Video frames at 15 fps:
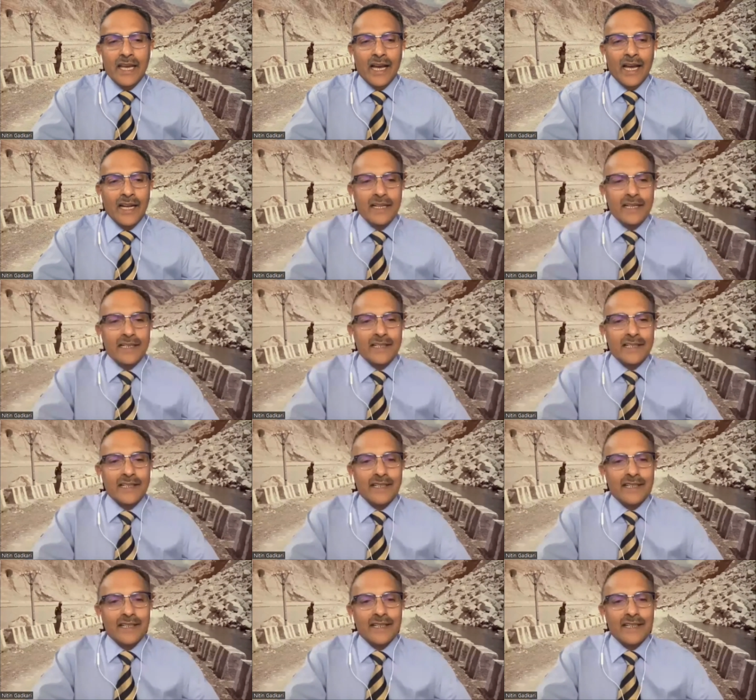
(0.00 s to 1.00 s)
He had
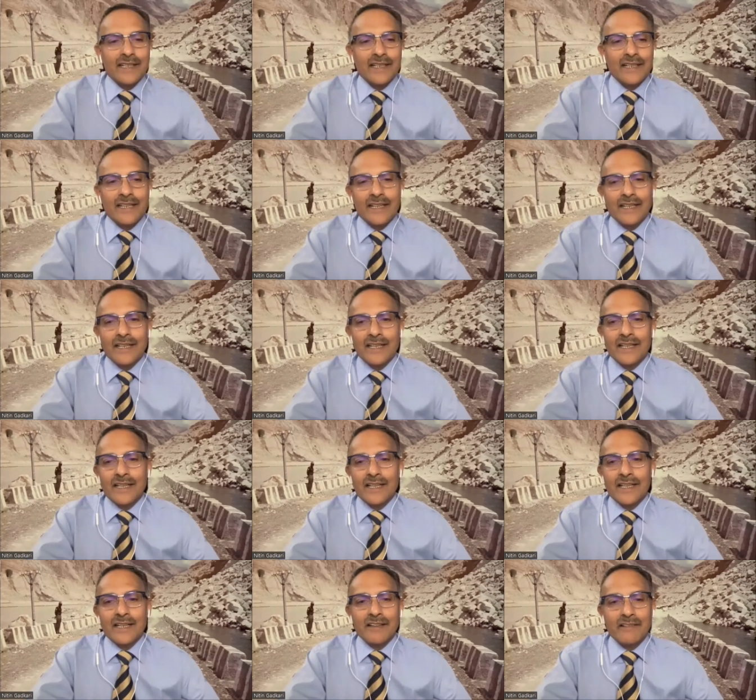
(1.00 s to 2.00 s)

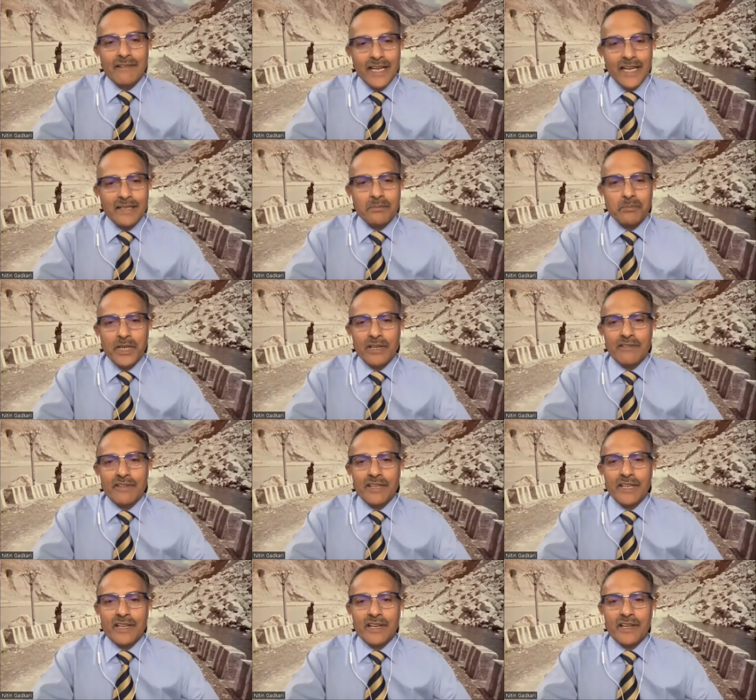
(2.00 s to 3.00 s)
a great
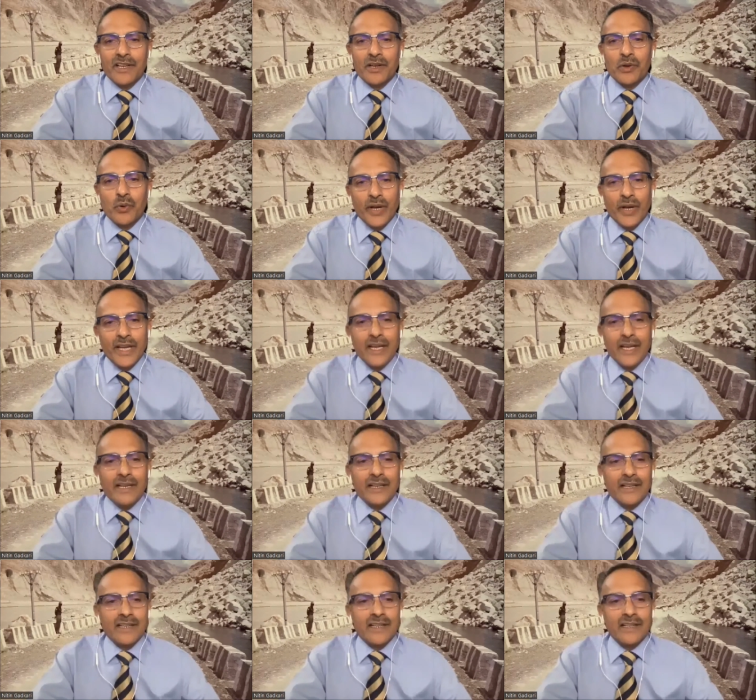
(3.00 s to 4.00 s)
military career
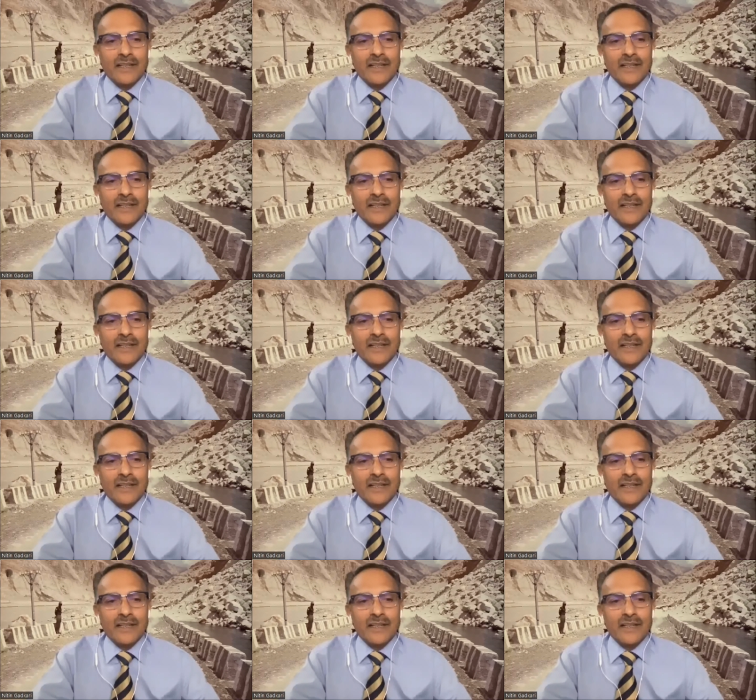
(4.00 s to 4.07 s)
going